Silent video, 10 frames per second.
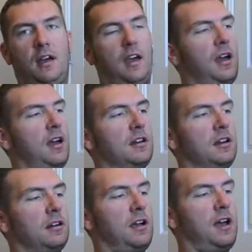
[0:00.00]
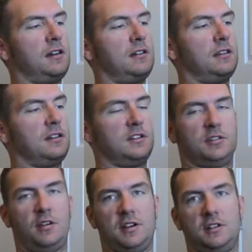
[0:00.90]
and you're at the
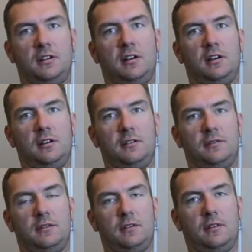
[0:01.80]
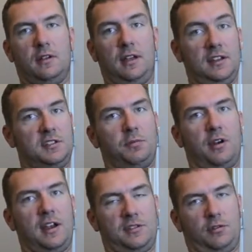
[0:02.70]
discretion of its
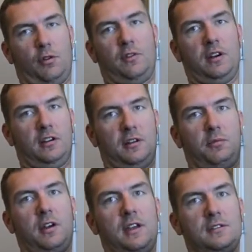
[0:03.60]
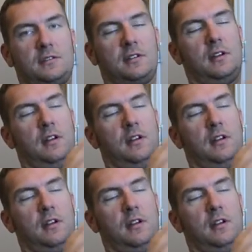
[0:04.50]
brains over your brains.